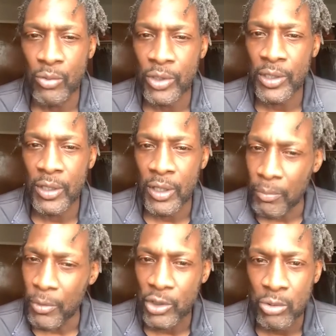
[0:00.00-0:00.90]
with a
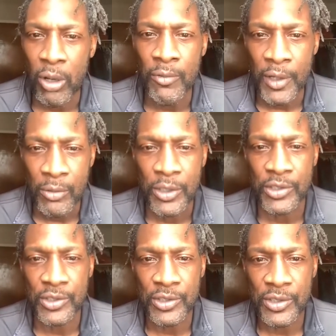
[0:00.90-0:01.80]
mental health
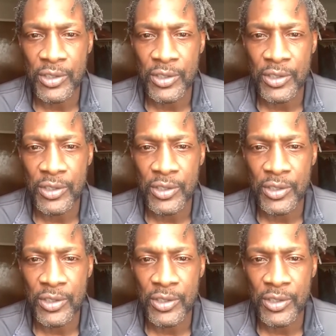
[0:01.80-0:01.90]
illness.